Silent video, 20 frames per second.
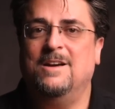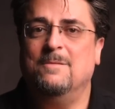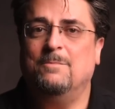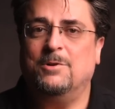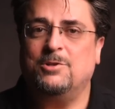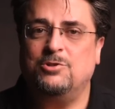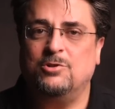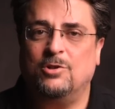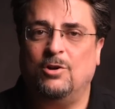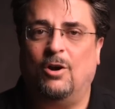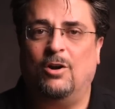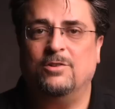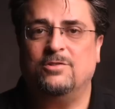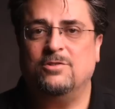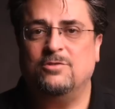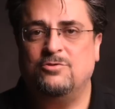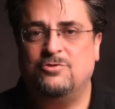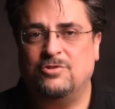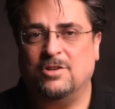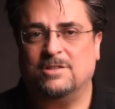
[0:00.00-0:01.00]
but you can
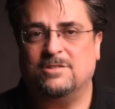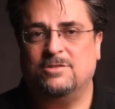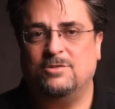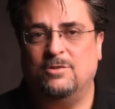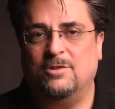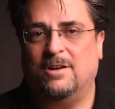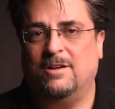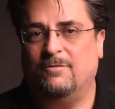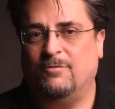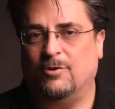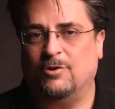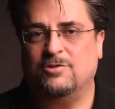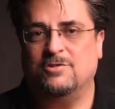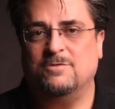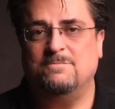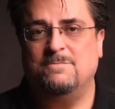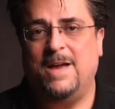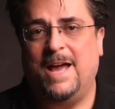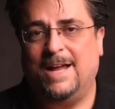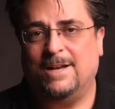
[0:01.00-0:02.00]
also just do the
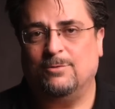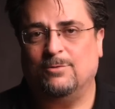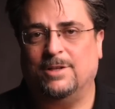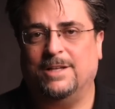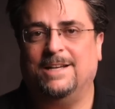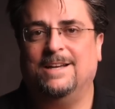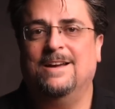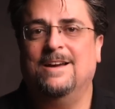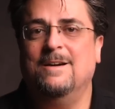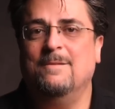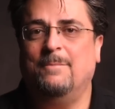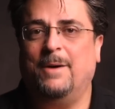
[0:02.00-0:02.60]
conversion manually